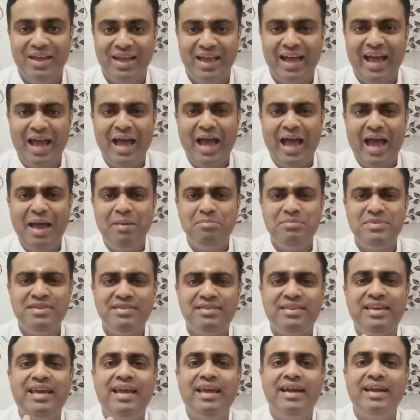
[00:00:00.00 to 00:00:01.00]
I- I'm
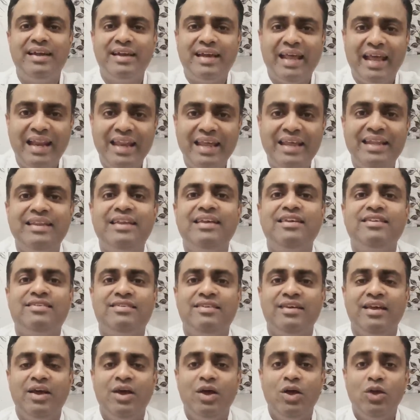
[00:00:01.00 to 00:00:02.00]
just telling
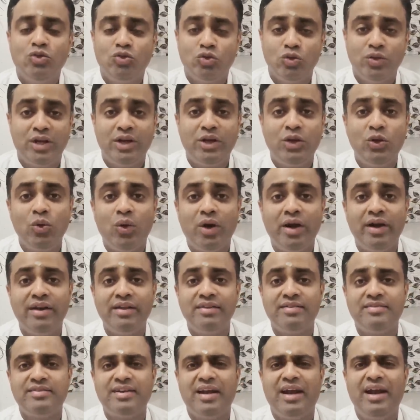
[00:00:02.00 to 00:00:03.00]
this so that you
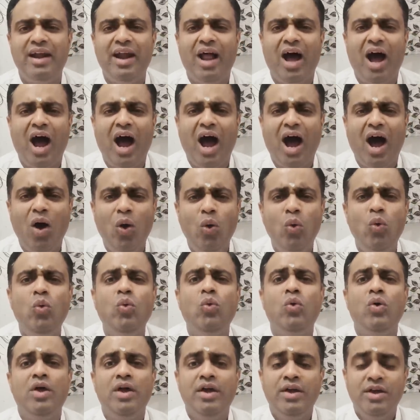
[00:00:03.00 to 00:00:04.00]
understand
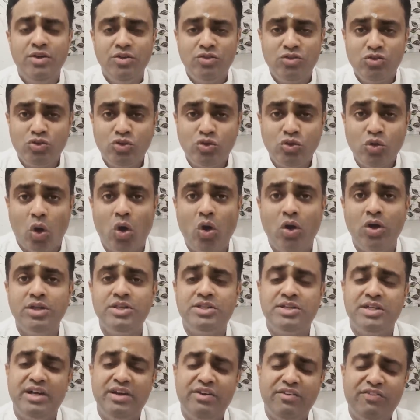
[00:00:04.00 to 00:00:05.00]
how
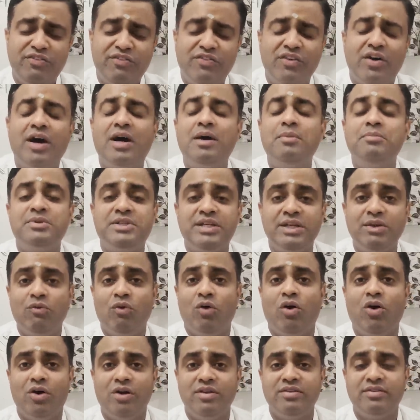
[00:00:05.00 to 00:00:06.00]
staunch and firm she
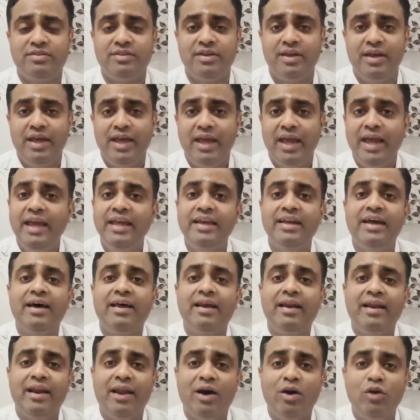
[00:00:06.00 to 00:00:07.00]
was in her
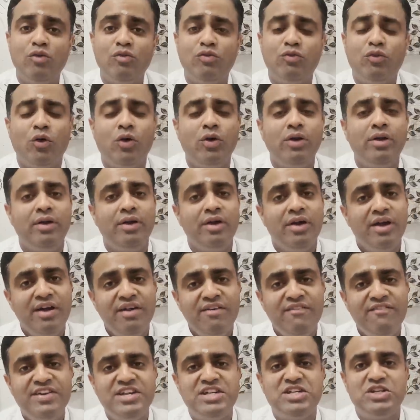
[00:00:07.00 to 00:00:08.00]
love for
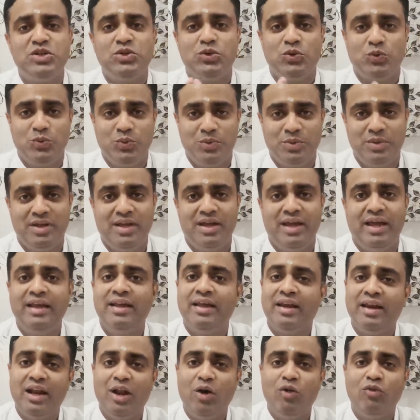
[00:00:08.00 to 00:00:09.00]
Vishnu in
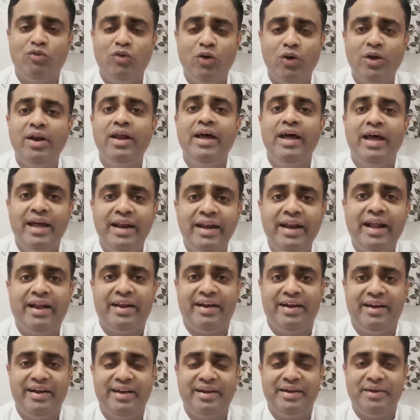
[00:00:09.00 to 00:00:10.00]
her love for
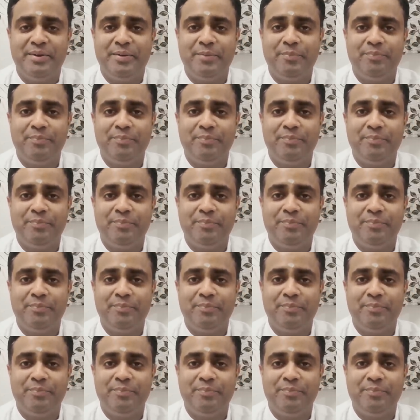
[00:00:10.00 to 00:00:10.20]
Narayana.